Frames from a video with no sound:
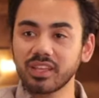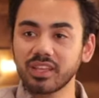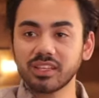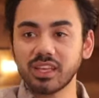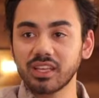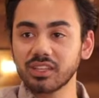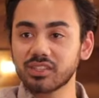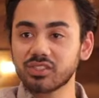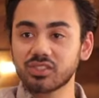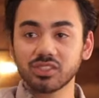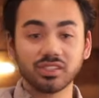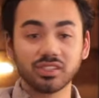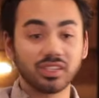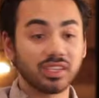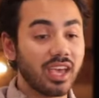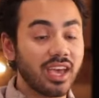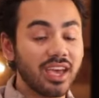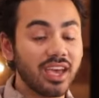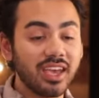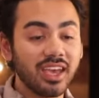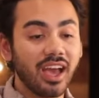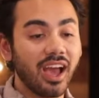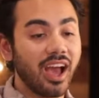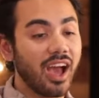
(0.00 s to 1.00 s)
It's just like, yeah.
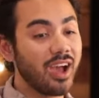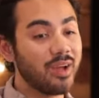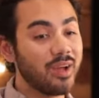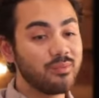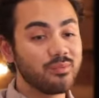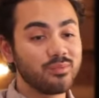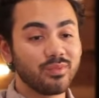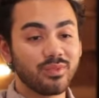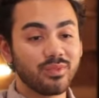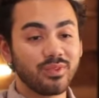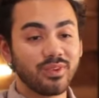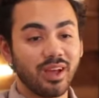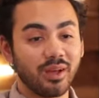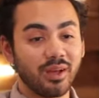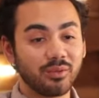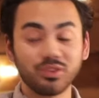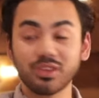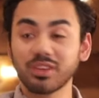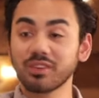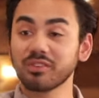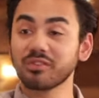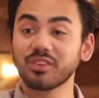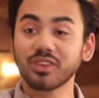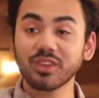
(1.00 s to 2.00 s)
Hey, I'm
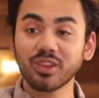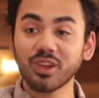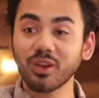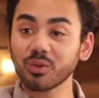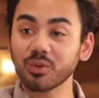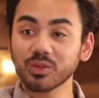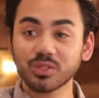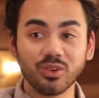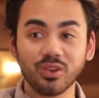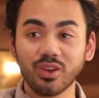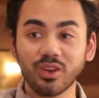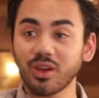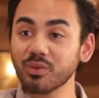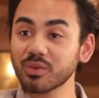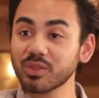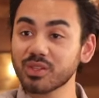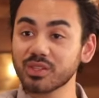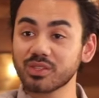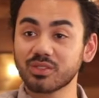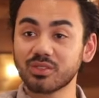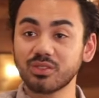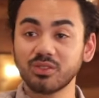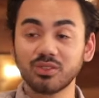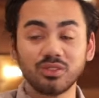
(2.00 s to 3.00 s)
trying to figure out what's going on with the
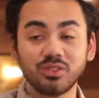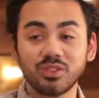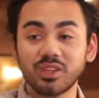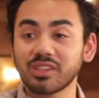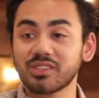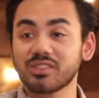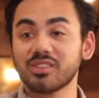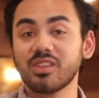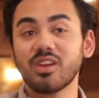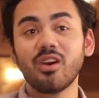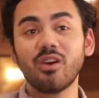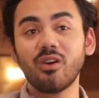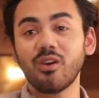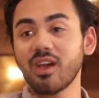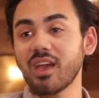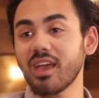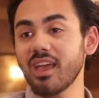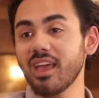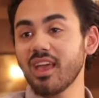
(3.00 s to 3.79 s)
student. Do you guys know?